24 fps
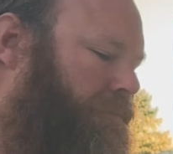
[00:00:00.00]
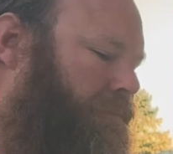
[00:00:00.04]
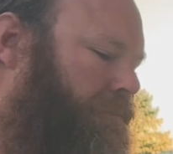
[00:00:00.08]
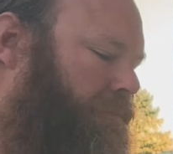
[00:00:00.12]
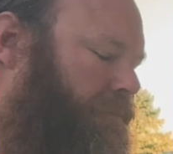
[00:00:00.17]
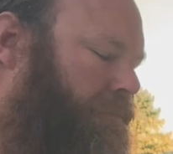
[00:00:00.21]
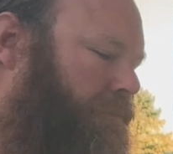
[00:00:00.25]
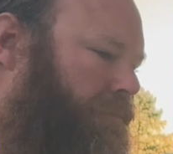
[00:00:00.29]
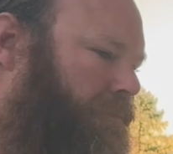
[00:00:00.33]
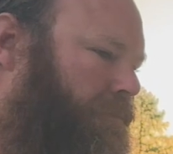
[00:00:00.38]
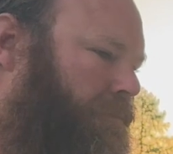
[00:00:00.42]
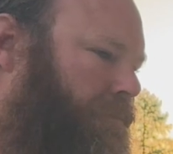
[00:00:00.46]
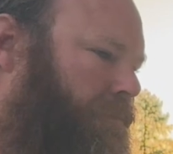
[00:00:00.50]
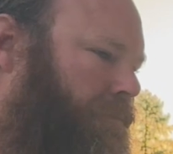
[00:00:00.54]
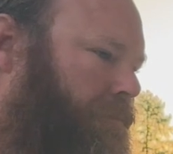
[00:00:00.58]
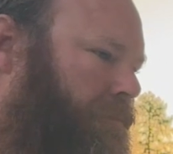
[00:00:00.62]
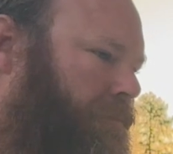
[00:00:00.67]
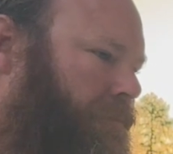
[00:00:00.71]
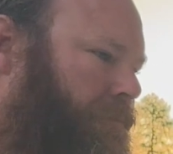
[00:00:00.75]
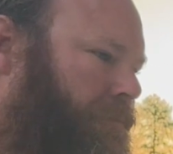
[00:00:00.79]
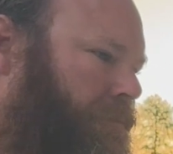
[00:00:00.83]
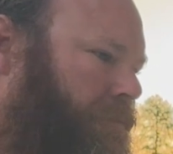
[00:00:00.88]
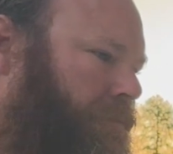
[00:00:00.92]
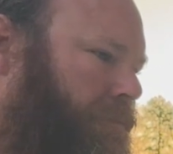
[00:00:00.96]

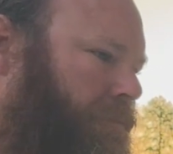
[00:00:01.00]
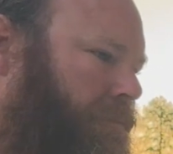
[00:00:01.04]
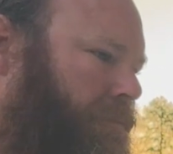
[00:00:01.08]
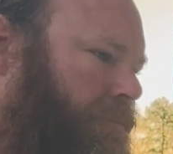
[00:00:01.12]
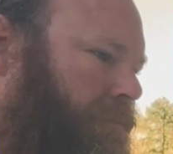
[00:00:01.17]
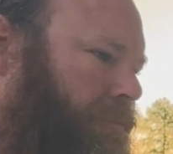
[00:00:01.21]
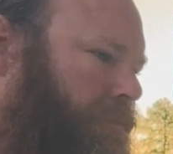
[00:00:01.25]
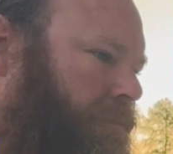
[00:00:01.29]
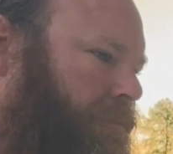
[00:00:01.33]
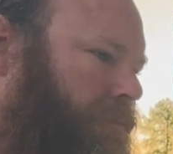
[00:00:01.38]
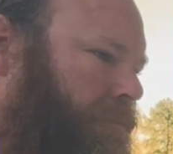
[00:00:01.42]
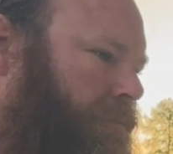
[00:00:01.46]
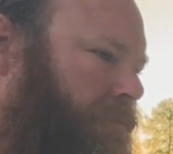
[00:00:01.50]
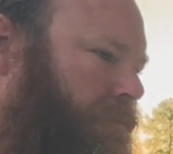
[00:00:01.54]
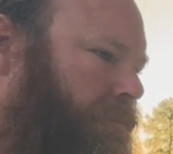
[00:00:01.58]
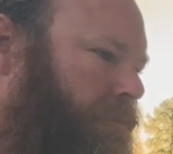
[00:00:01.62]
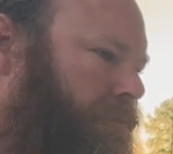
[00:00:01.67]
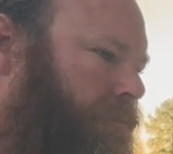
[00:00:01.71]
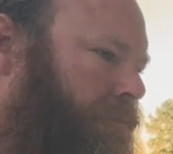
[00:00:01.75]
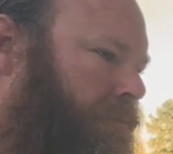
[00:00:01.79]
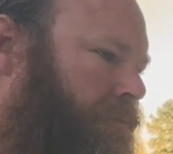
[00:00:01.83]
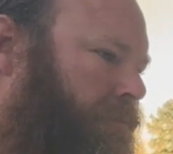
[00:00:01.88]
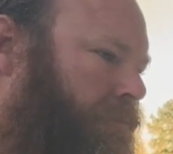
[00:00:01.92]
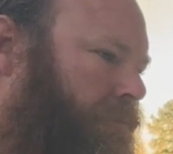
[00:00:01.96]

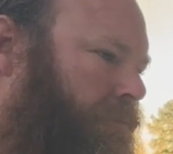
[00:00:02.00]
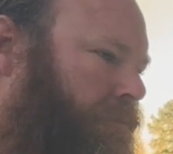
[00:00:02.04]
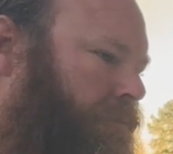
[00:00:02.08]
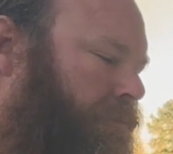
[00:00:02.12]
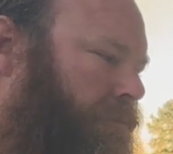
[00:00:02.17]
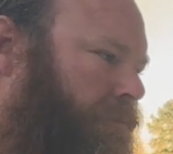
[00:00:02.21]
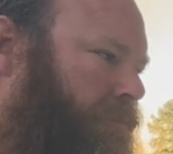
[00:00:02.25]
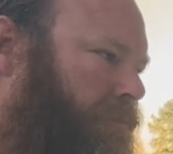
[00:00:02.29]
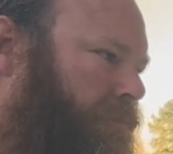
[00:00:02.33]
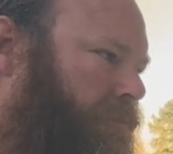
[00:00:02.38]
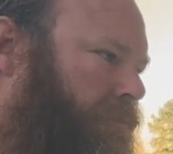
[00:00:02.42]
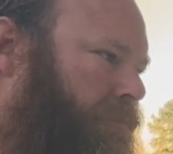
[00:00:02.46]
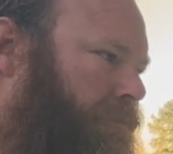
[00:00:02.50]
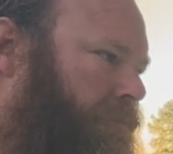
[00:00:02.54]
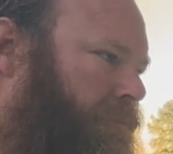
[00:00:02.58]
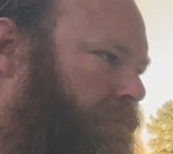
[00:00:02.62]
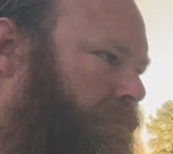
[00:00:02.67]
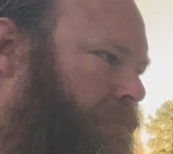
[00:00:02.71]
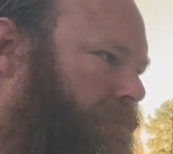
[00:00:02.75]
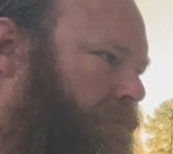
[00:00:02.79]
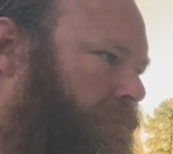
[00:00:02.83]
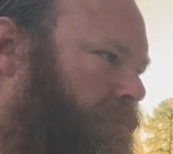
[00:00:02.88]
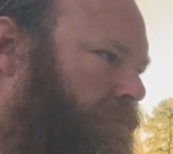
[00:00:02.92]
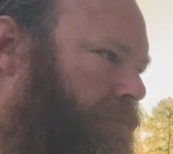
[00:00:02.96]

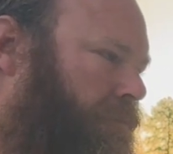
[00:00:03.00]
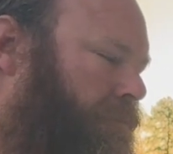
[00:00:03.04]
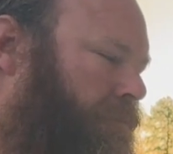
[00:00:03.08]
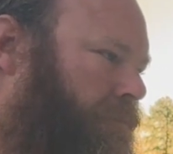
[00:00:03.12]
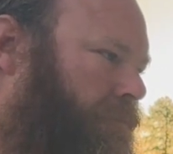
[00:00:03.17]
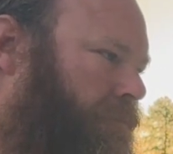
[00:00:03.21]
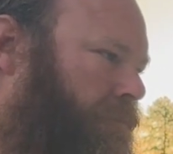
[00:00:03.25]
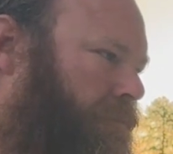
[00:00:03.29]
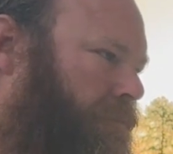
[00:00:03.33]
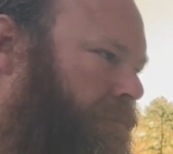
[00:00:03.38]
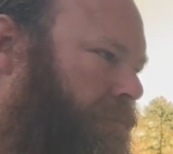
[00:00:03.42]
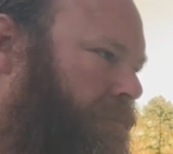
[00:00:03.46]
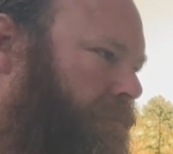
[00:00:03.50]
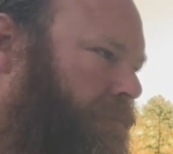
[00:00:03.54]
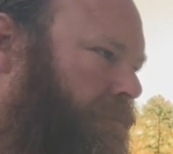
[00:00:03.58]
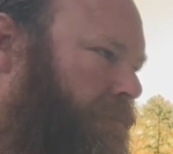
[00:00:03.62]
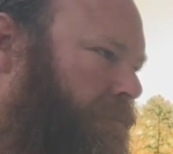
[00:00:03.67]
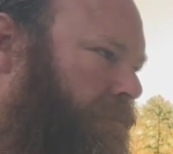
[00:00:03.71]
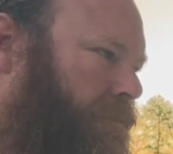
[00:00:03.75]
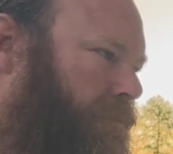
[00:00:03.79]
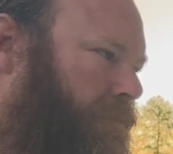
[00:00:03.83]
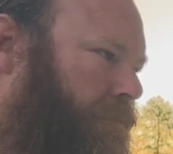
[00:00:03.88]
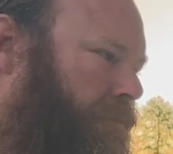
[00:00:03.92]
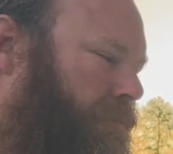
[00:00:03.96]

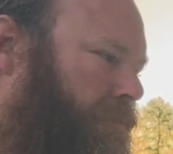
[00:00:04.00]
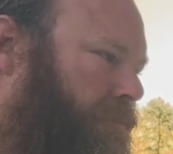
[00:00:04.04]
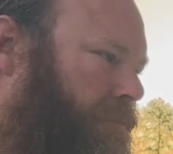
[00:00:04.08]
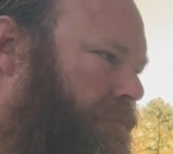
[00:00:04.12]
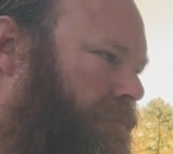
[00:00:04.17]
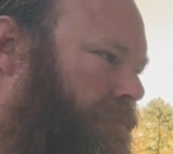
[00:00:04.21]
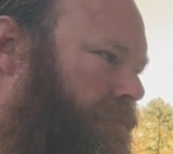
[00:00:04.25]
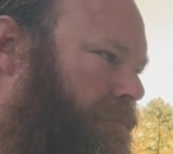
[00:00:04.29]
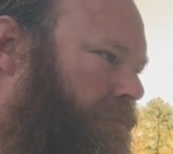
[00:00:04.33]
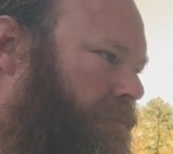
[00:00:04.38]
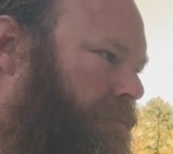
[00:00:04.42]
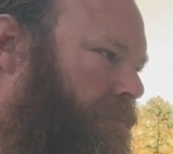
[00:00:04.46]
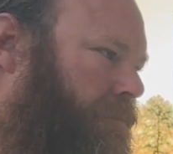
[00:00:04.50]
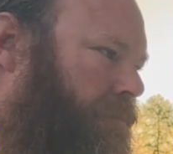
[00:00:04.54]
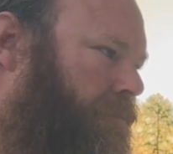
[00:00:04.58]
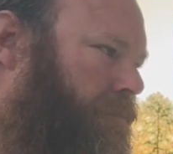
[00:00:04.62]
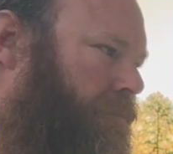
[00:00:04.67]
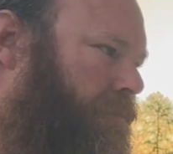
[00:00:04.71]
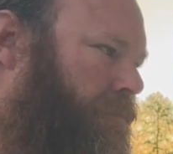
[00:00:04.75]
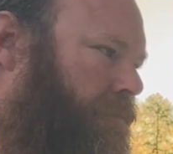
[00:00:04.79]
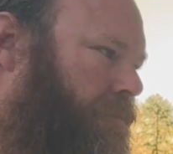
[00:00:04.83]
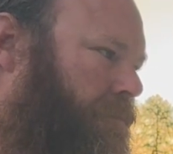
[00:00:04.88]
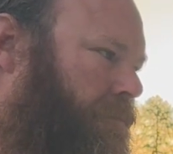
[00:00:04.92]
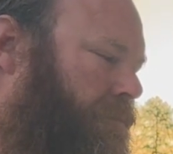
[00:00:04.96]

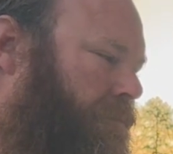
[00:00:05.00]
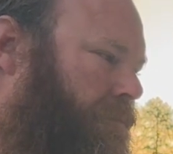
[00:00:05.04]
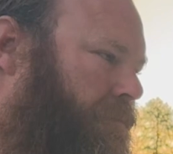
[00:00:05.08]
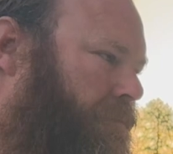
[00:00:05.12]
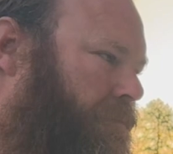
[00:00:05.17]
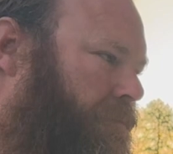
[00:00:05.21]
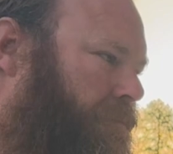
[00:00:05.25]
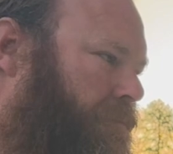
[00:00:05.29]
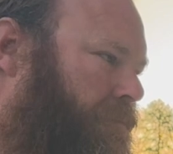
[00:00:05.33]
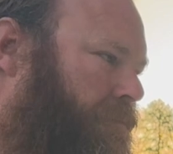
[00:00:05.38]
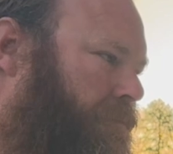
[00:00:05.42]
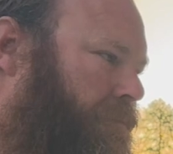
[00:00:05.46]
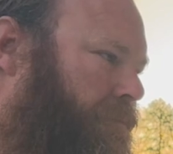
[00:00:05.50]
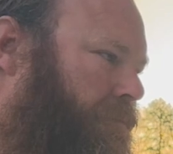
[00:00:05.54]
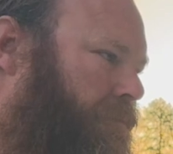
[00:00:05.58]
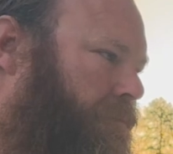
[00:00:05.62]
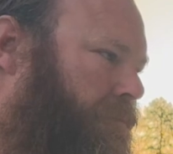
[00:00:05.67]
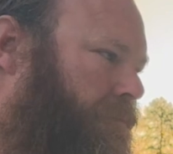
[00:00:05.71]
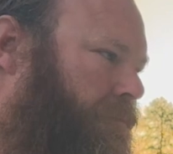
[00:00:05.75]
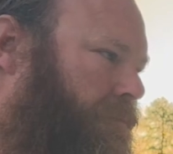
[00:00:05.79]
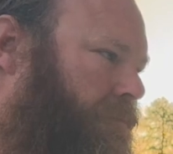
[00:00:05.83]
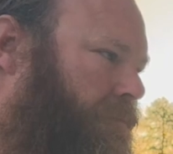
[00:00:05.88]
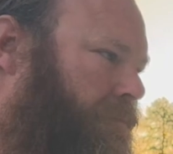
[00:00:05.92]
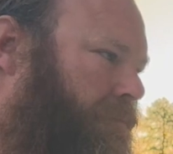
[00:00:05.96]

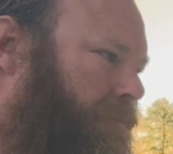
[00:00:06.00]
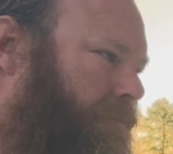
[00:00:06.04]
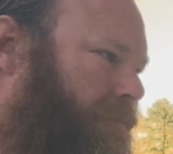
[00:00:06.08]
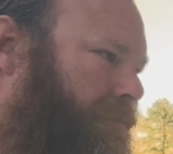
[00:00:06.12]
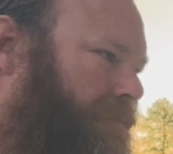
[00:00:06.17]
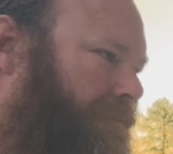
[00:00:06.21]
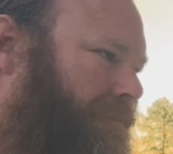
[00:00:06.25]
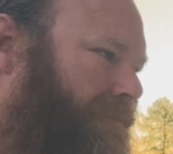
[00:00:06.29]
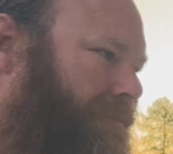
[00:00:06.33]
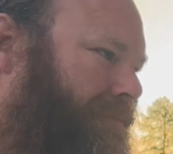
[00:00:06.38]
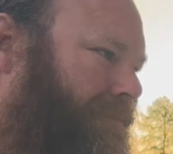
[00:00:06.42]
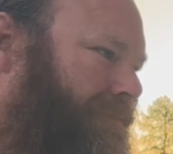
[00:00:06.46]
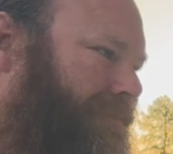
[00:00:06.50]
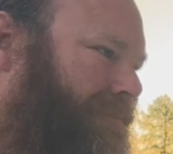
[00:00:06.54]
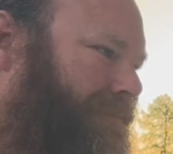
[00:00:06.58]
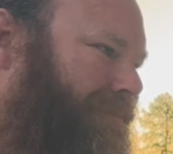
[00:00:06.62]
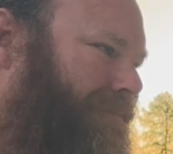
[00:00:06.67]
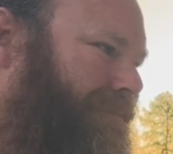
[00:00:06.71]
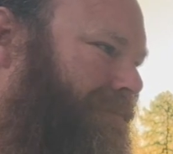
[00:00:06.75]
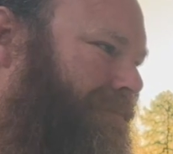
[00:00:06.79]
No words are spoken by the person on screen.